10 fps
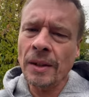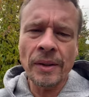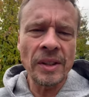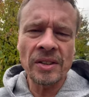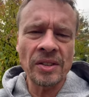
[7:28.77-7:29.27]

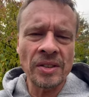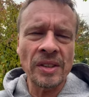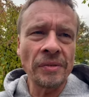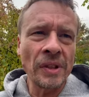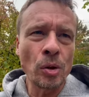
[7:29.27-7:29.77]
This is a
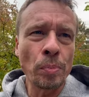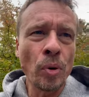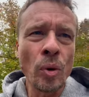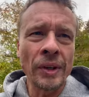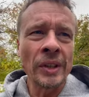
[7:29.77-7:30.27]
difficult
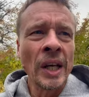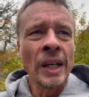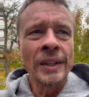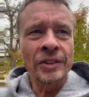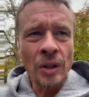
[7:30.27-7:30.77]
point.
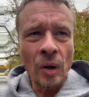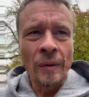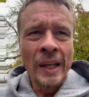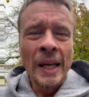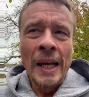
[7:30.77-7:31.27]
So
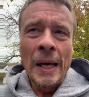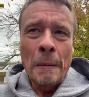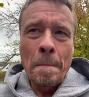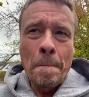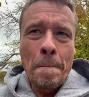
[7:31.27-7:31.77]

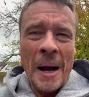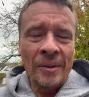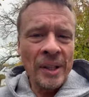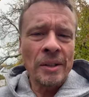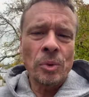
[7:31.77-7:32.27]
I
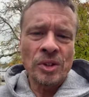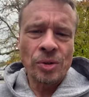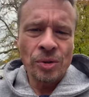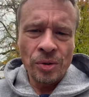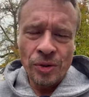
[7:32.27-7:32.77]
think what
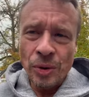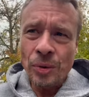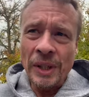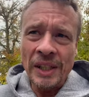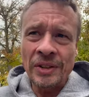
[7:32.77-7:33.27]
you should
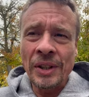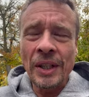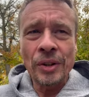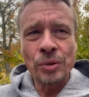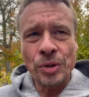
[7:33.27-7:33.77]
do is
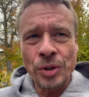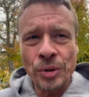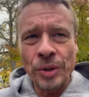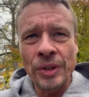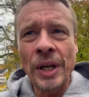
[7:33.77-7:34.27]
you
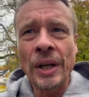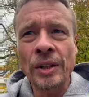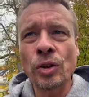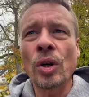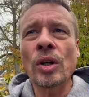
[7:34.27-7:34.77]
should
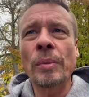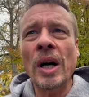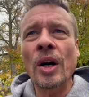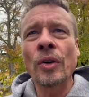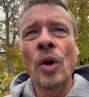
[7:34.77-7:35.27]
talk
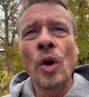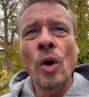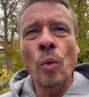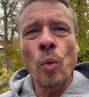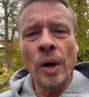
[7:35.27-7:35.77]
about
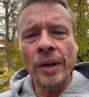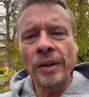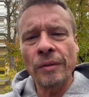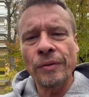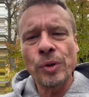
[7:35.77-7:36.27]
what
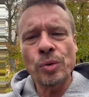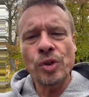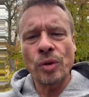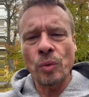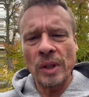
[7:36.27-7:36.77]
in the
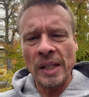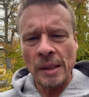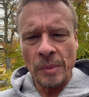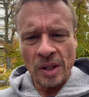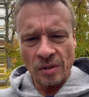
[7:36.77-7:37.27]
future will
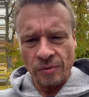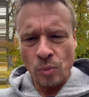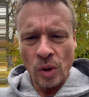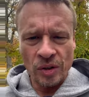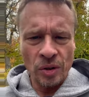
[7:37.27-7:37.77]
come out of
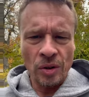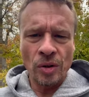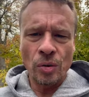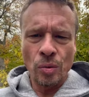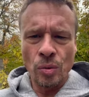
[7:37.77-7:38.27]
what
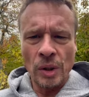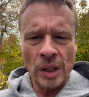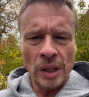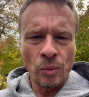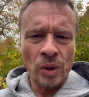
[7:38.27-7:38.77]
you
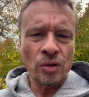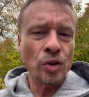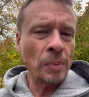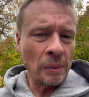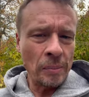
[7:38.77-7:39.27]
want to
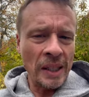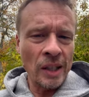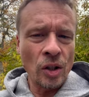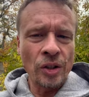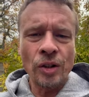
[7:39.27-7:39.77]
spend money
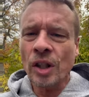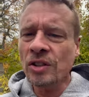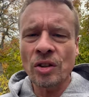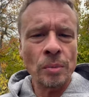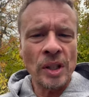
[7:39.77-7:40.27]
on, not
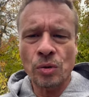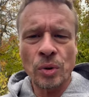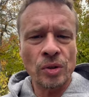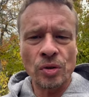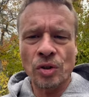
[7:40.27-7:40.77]
so much
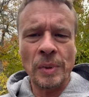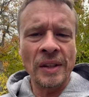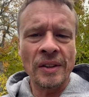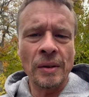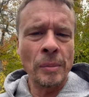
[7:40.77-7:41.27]
what you
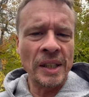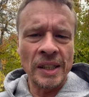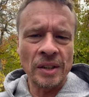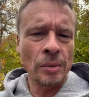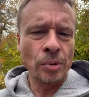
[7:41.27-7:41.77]
spend the
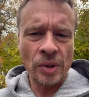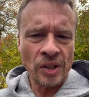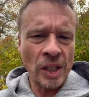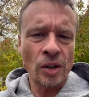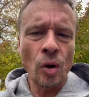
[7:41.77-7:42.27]
money in your
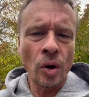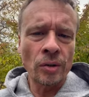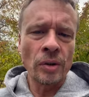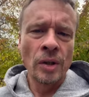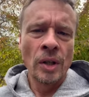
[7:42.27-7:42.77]
project on